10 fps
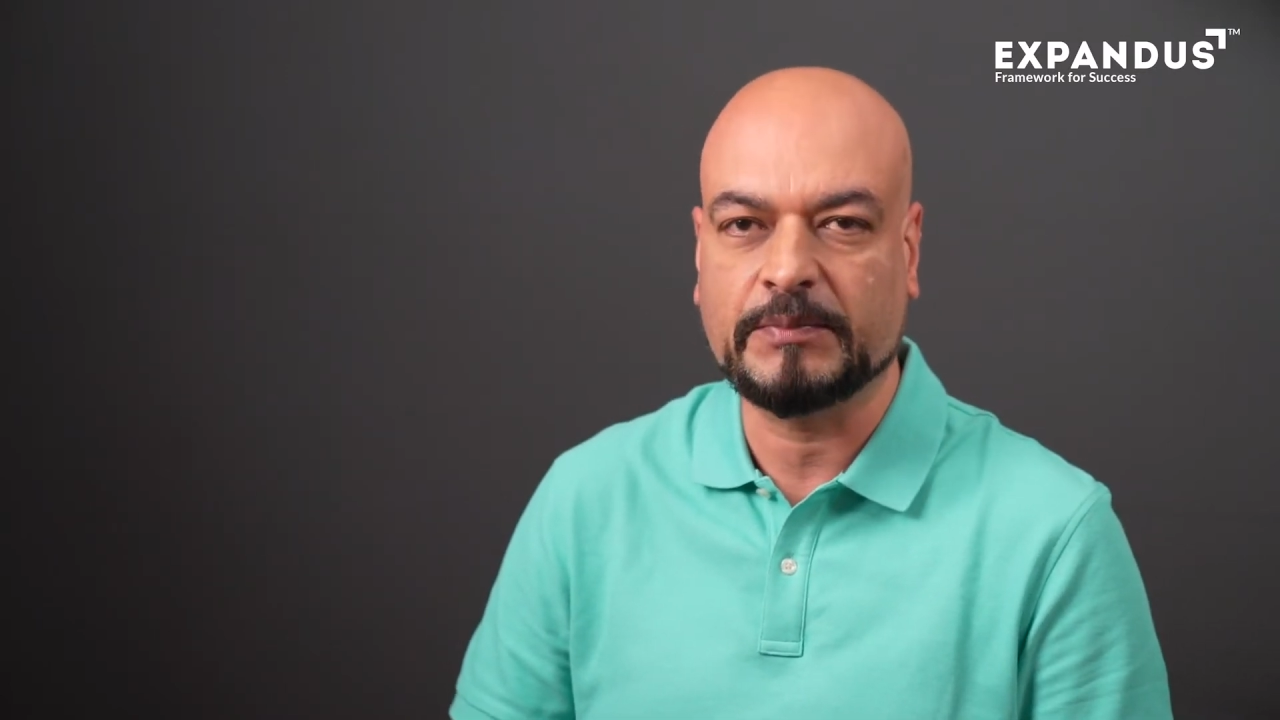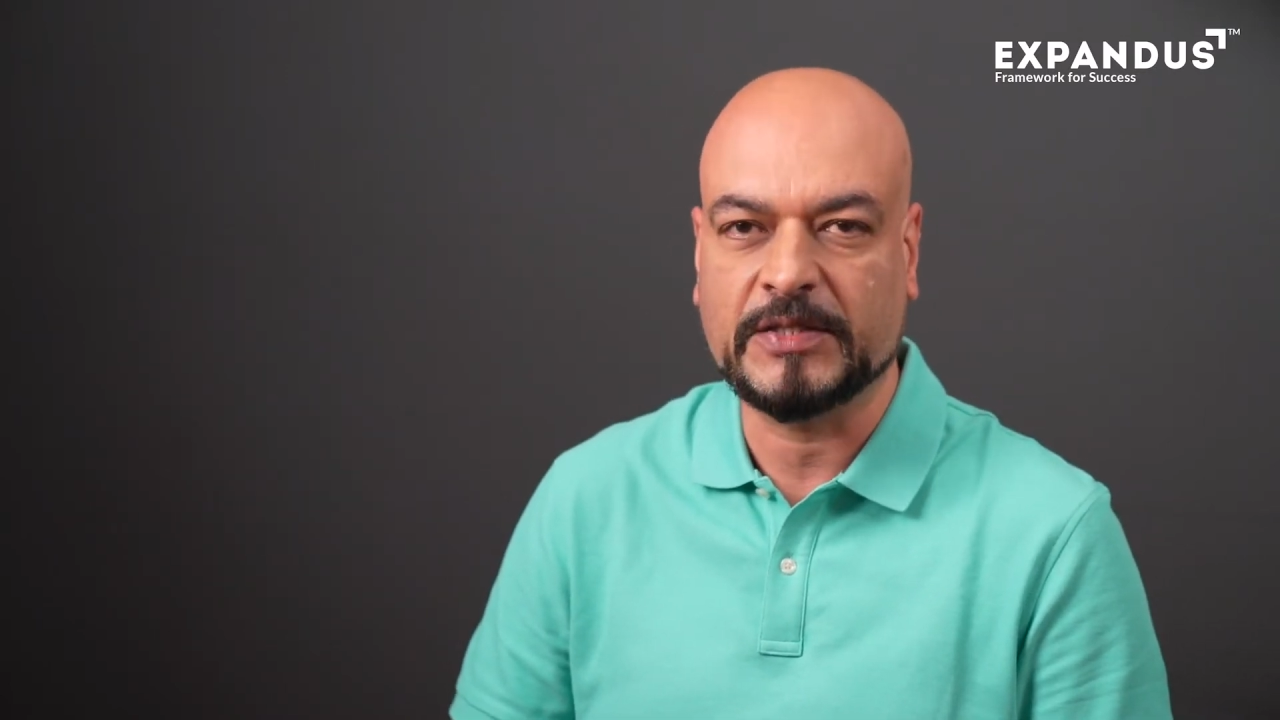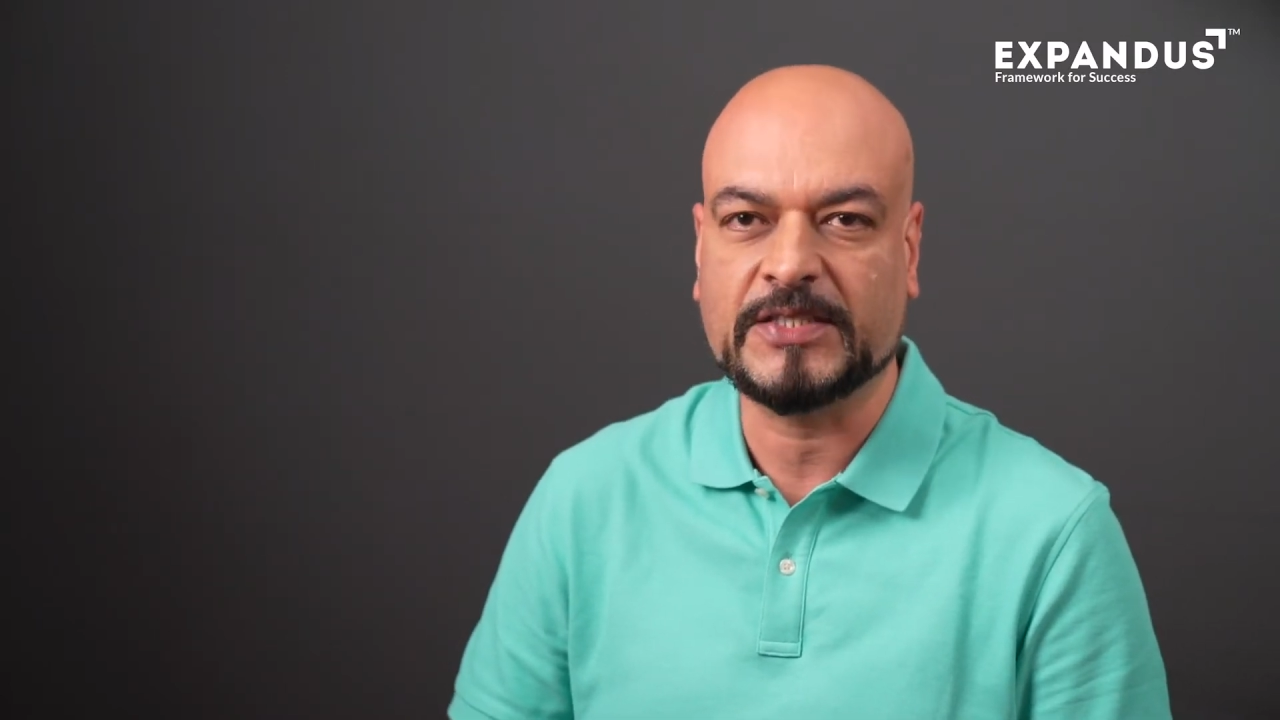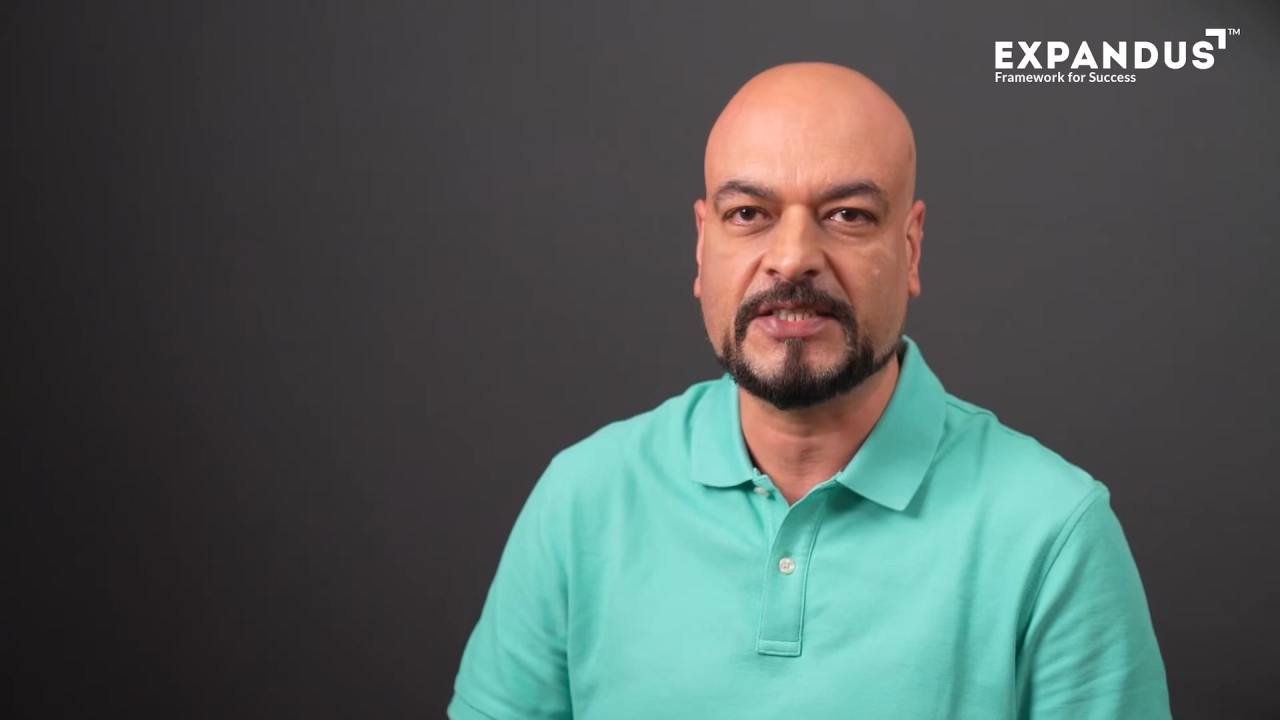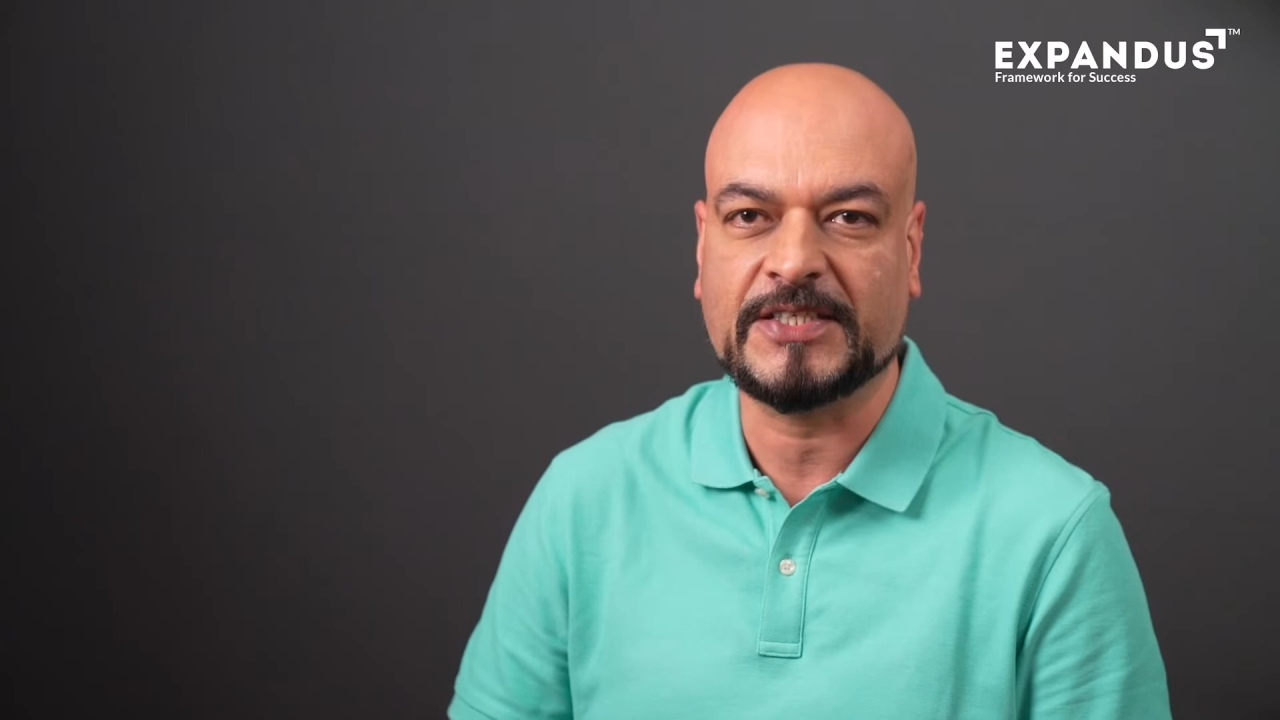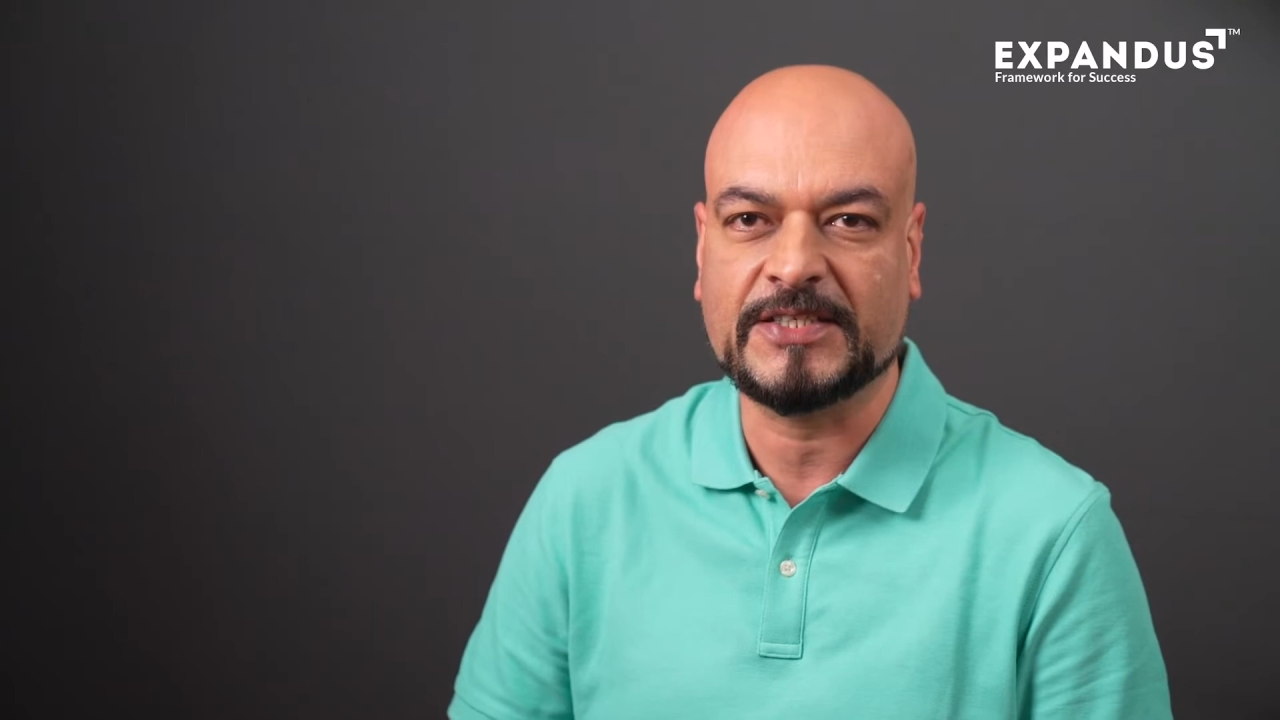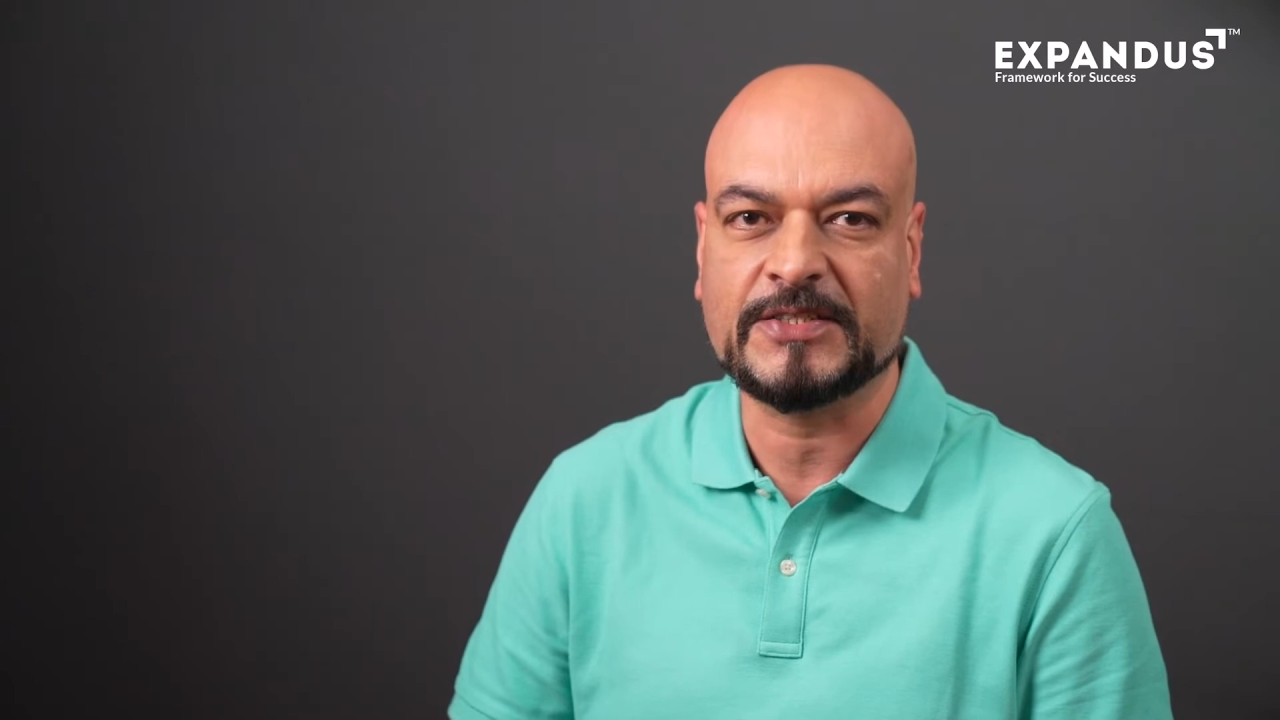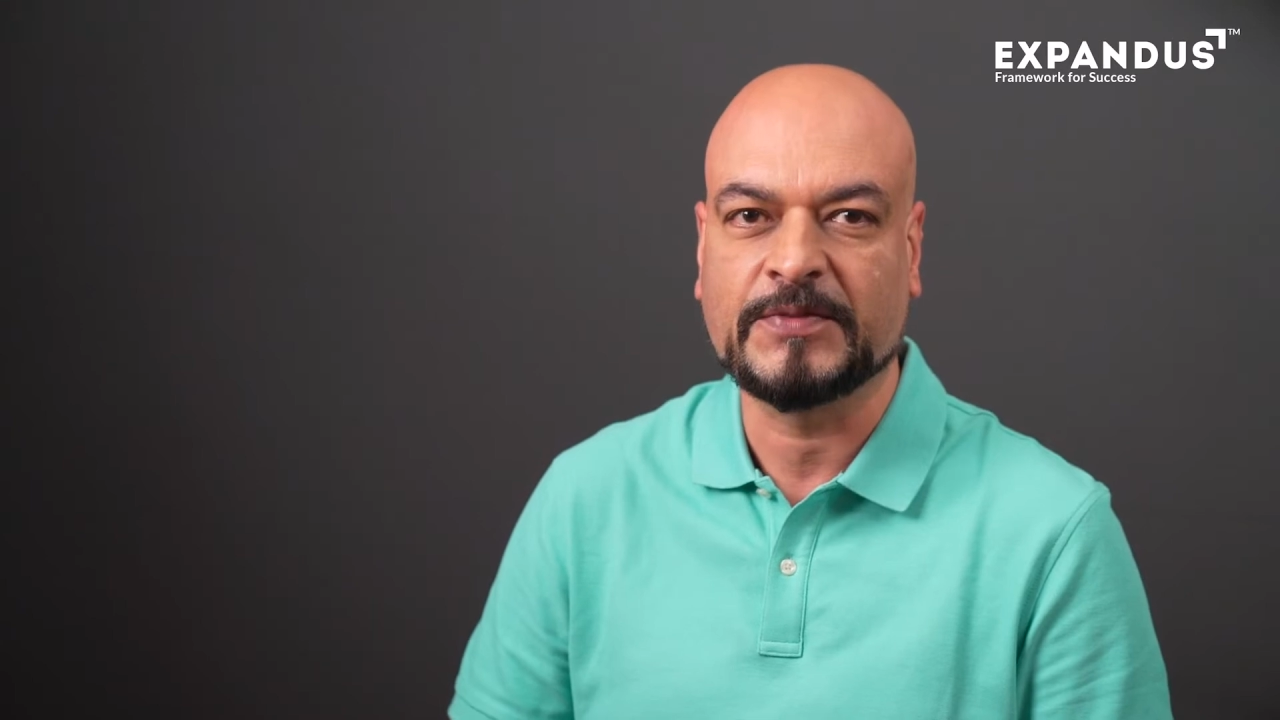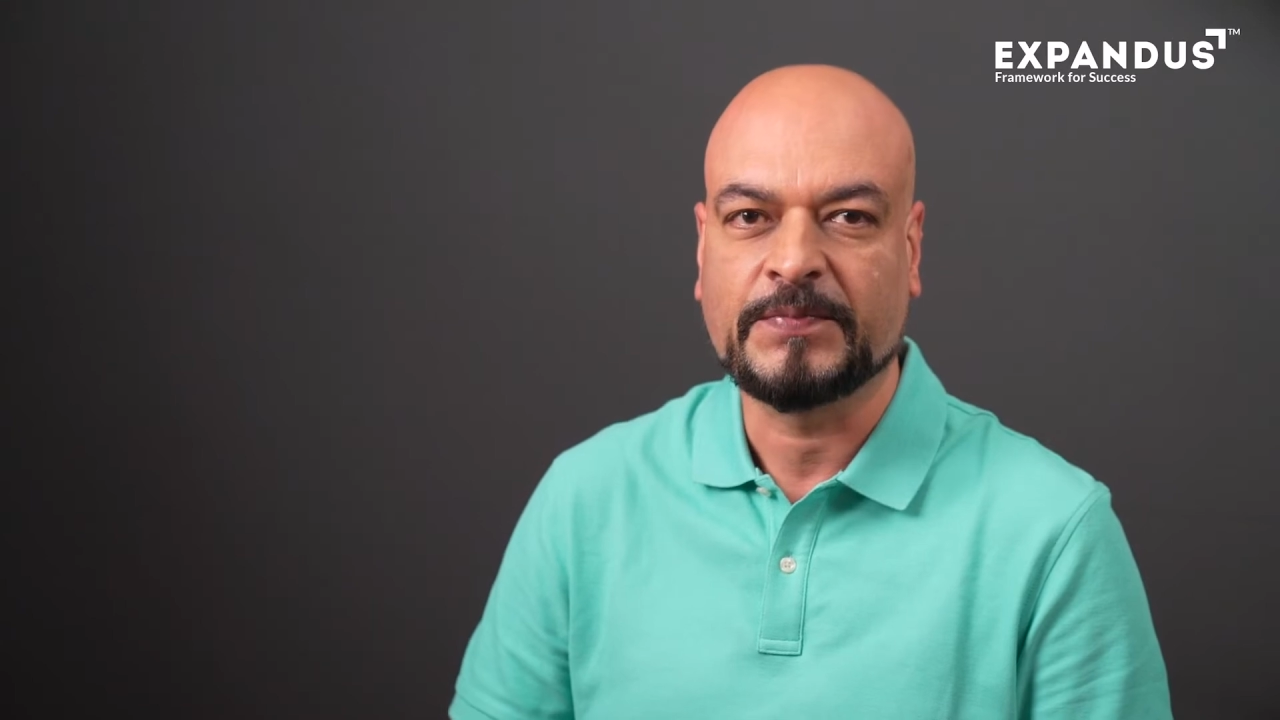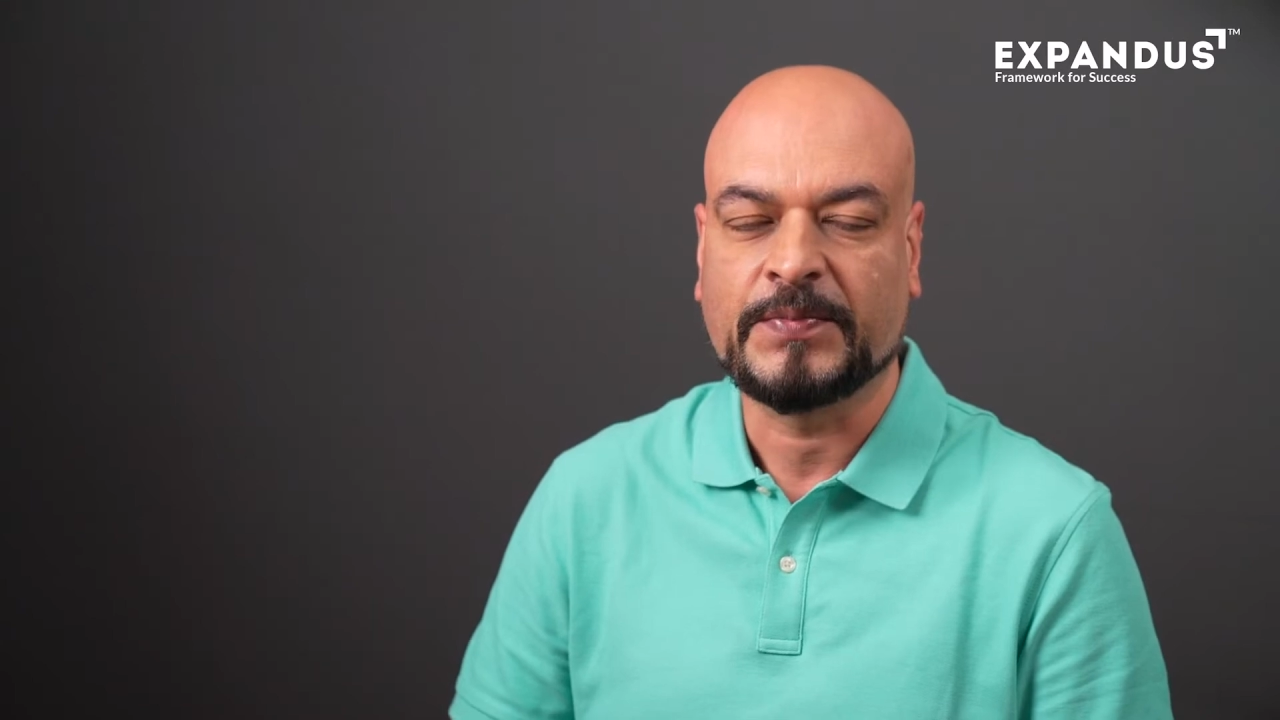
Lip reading: businesses